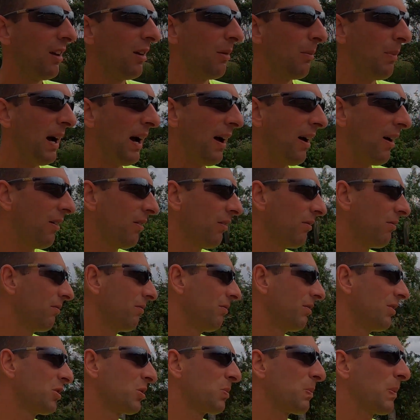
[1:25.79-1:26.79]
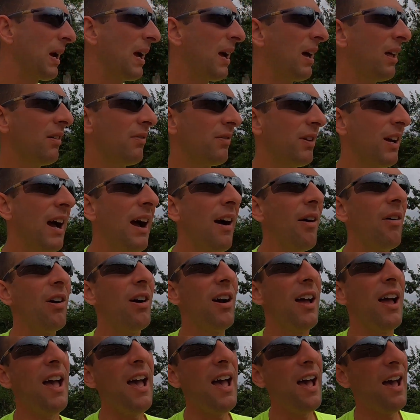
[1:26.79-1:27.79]
in about the span of an
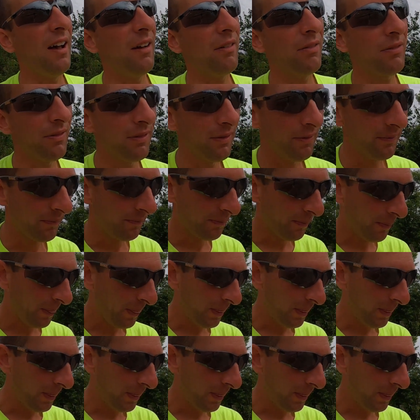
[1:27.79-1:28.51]
hour and a half.